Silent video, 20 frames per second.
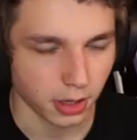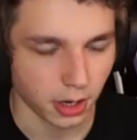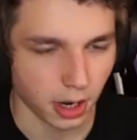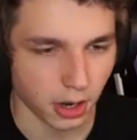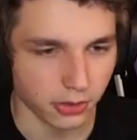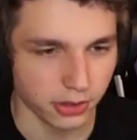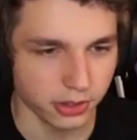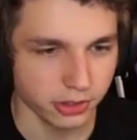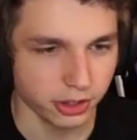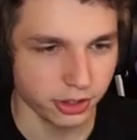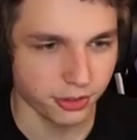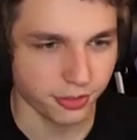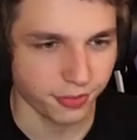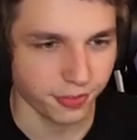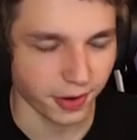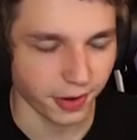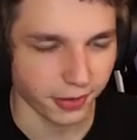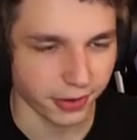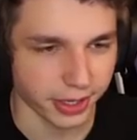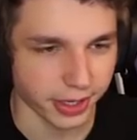Oh, this is
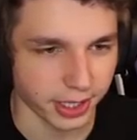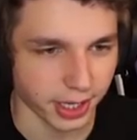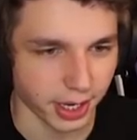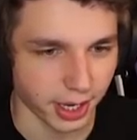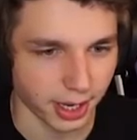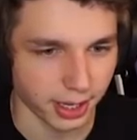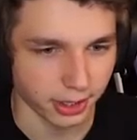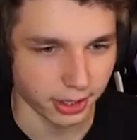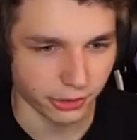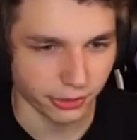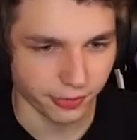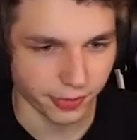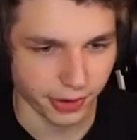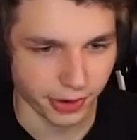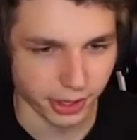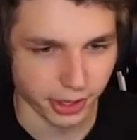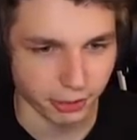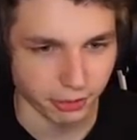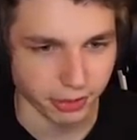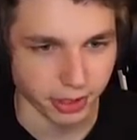very
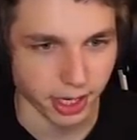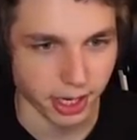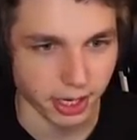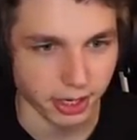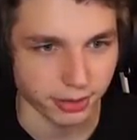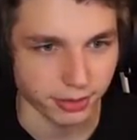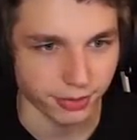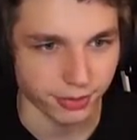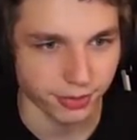creative.